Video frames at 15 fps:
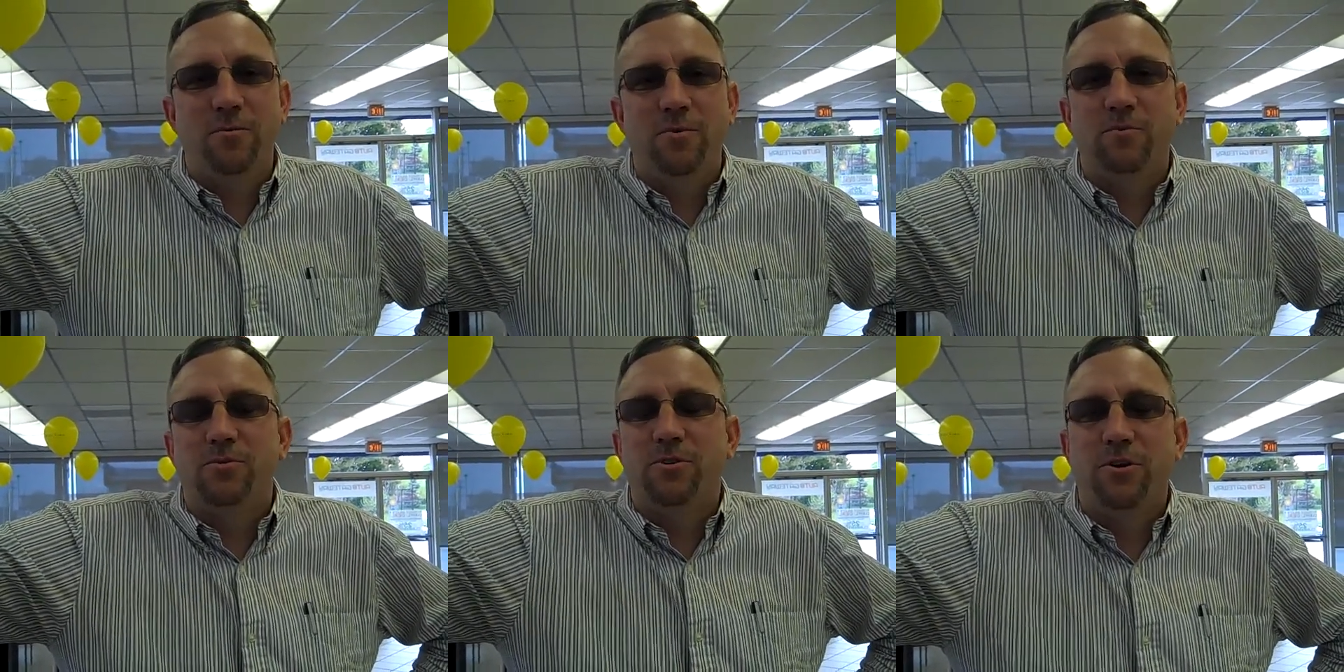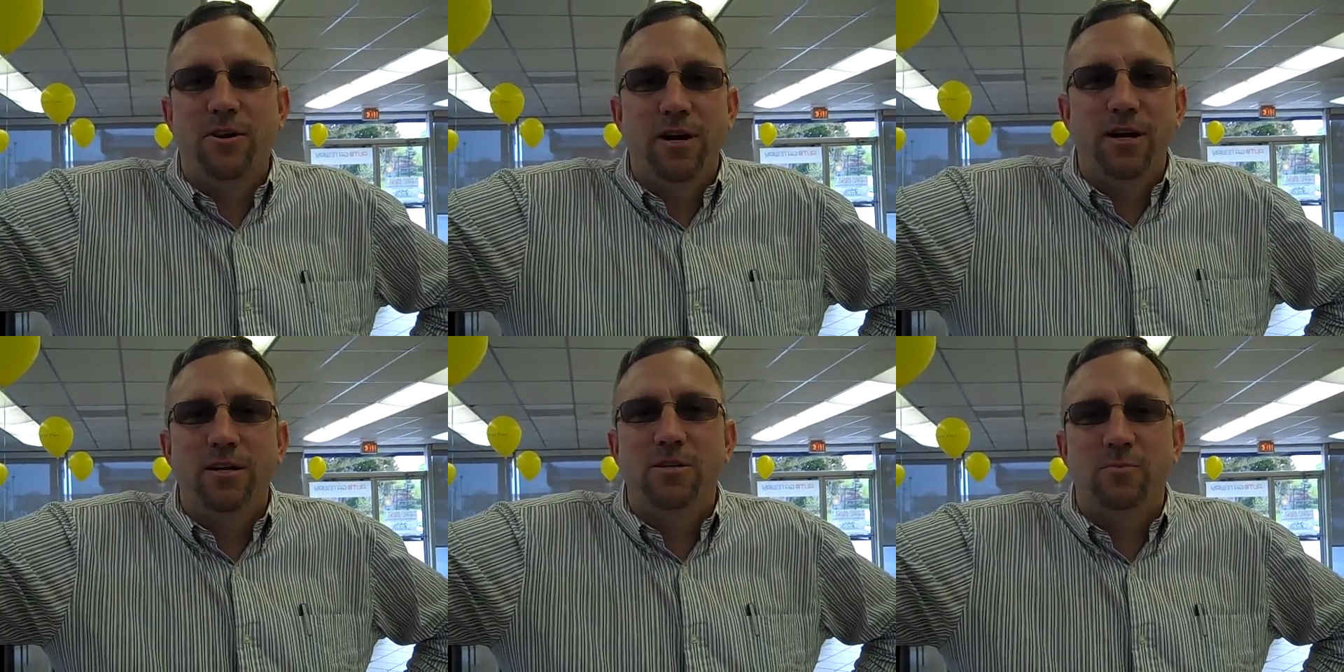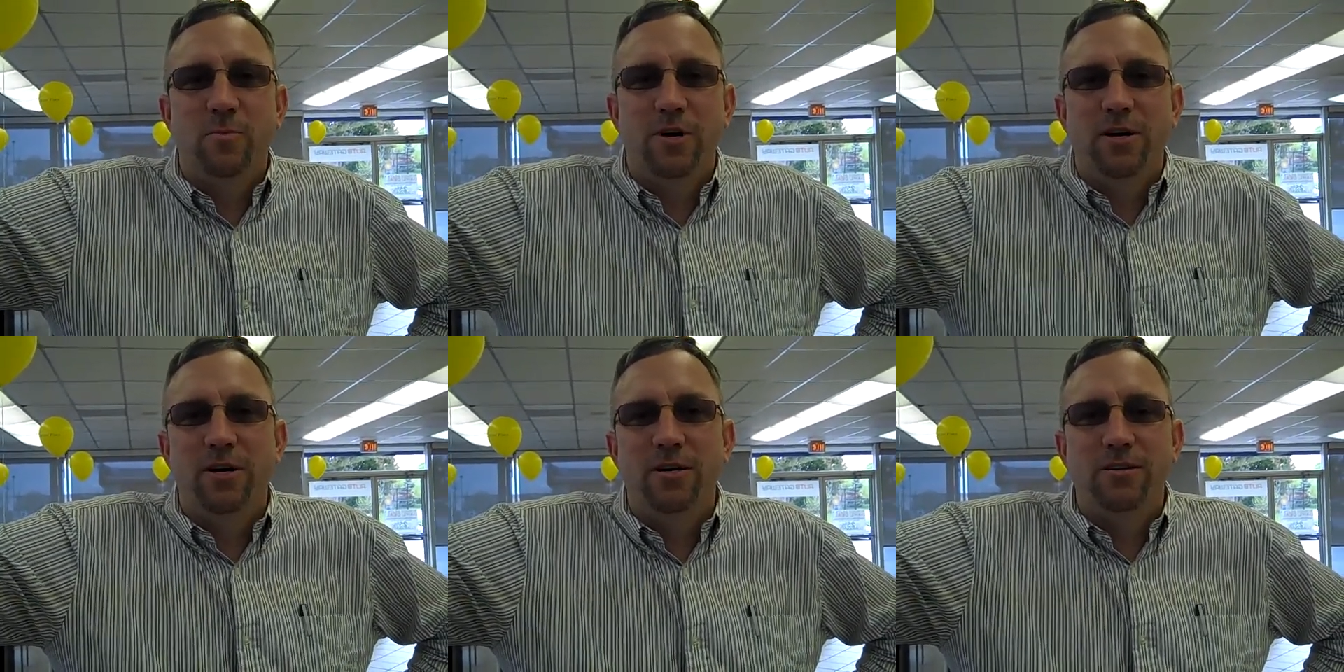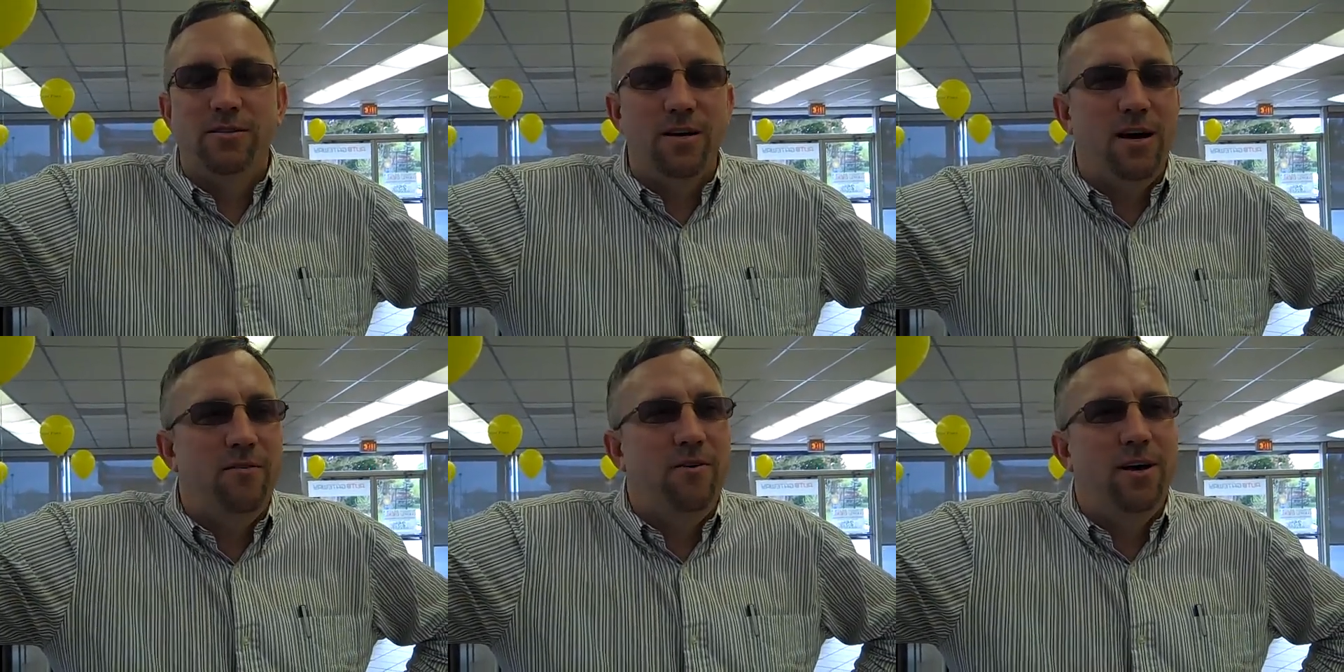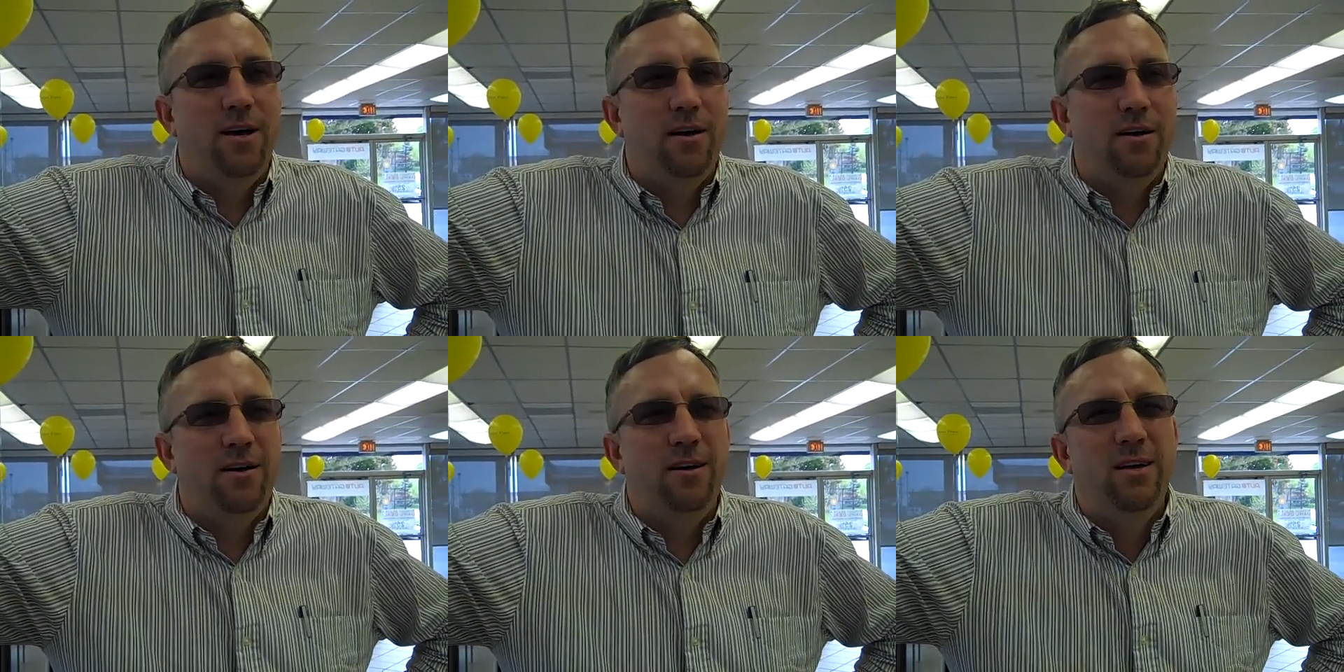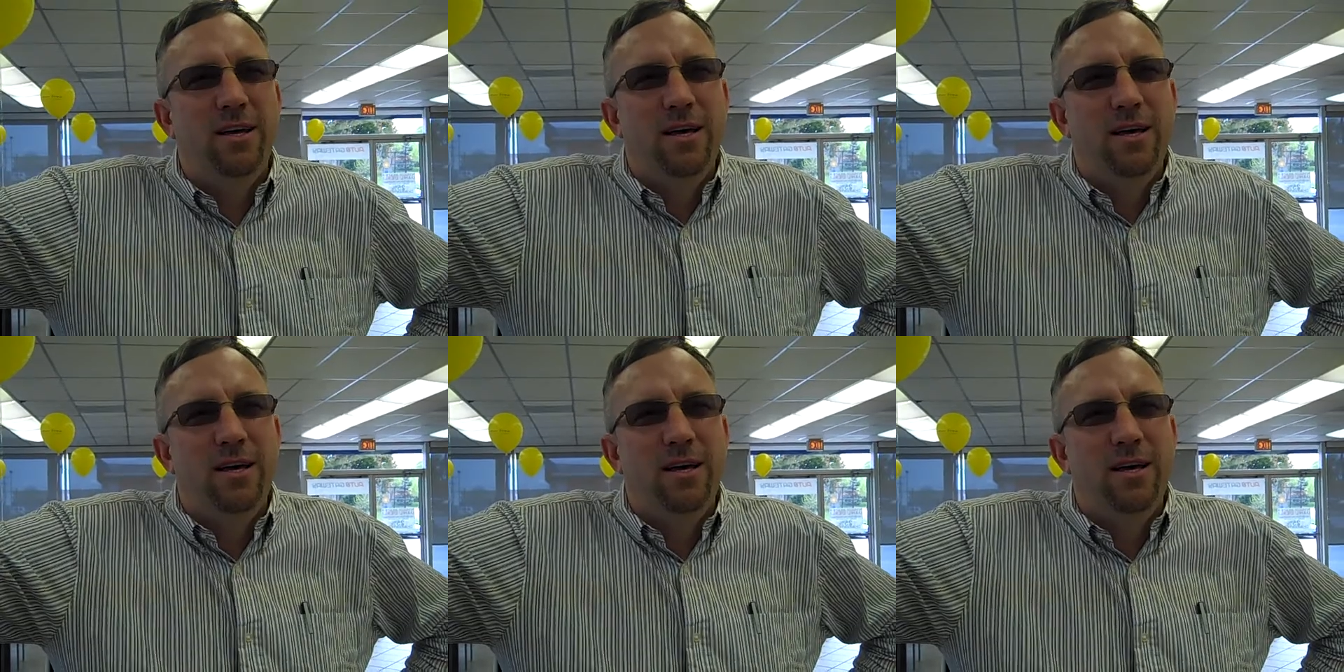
It was a great experience. I've had a